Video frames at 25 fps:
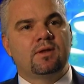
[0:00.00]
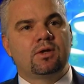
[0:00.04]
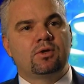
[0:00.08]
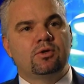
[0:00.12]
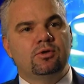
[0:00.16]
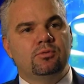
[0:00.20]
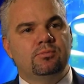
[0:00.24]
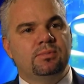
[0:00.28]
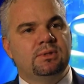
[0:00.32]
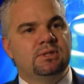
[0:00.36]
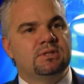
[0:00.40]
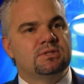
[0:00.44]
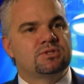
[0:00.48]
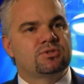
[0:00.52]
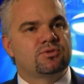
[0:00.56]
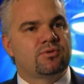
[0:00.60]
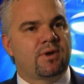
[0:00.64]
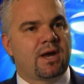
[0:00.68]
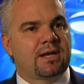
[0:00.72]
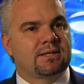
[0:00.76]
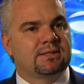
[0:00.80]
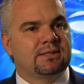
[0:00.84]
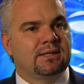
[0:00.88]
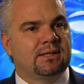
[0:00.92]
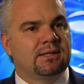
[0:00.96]
that could be
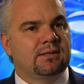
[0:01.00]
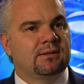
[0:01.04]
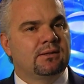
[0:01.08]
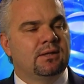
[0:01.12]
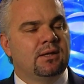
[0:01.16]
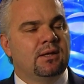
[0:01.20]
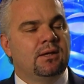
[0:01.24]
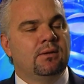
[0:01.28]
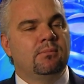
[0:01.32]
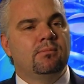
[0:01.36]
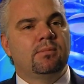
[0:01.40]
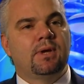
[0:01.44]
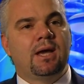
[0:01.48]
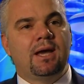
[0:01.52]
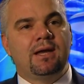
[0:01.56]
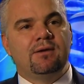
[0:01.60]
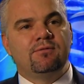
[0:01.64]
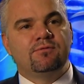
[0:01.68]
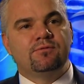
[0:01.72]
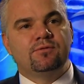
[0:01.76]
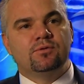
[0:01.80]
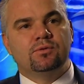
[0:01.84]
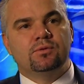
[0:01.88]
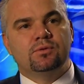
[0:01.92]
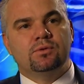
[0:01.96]
distracting,
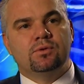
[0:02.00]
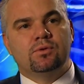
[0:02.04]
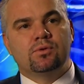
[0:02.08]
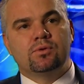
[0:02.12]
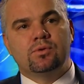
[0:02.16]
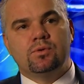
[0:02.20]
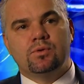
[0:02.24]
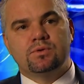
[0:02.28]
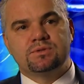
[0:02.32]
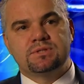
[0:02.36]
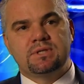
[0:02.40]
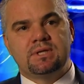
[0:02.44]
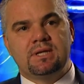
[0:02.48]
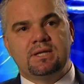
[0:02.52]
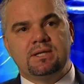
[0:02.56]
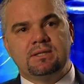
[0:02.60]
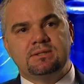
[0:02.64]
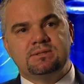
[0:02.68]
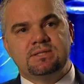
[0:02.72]
painful, or cause any